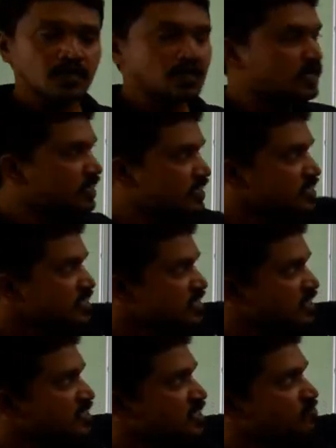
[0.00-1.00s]
it is
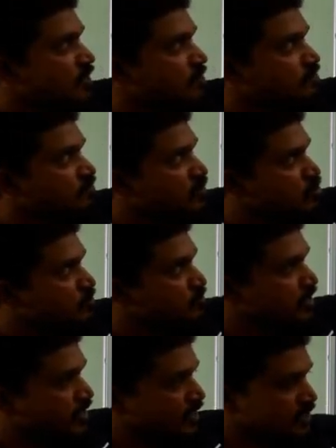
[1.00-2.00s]
stretching from
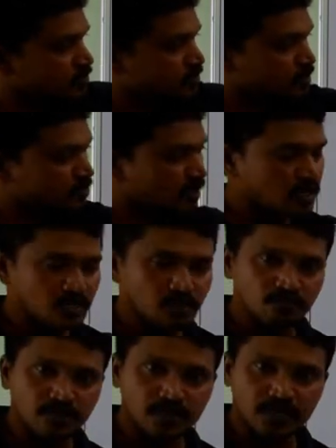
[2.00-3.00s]
superior attachment to the
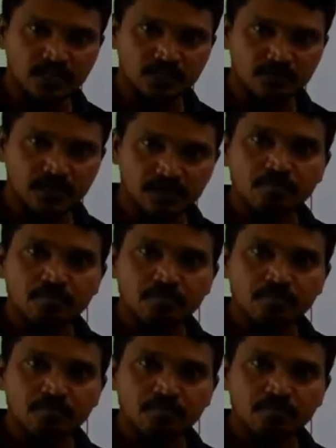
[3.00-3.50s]
inferior attachment,